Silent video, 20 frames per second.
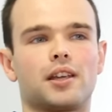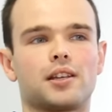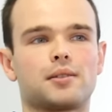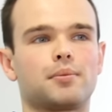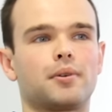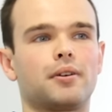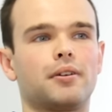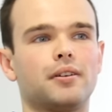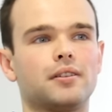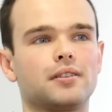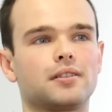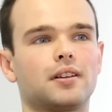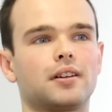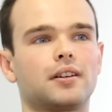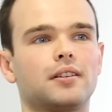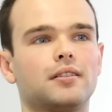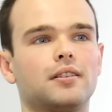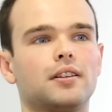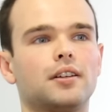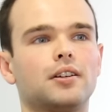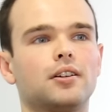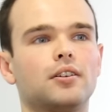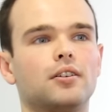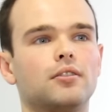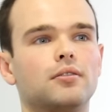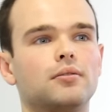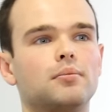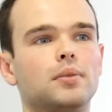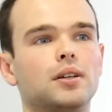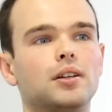experience I can think
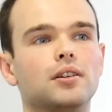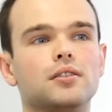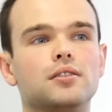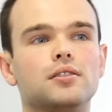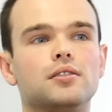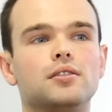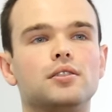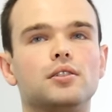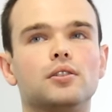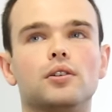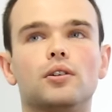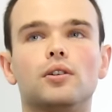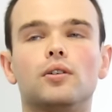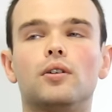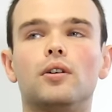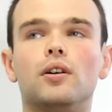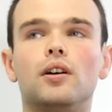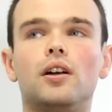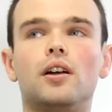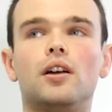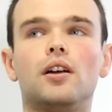of, because you're